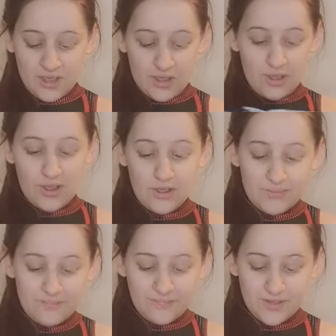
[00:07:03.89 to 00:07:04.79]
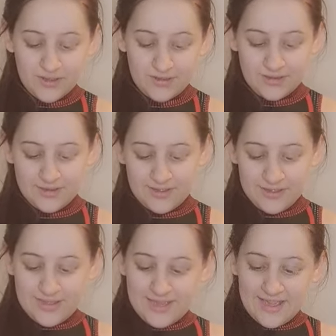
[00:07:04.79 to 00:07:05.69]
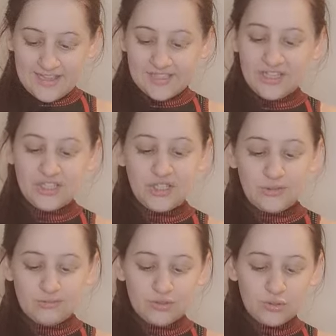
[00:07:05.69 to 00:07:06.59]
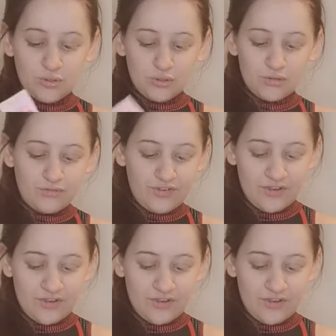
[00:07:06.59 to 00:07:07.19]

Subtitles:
It's a cute sort of,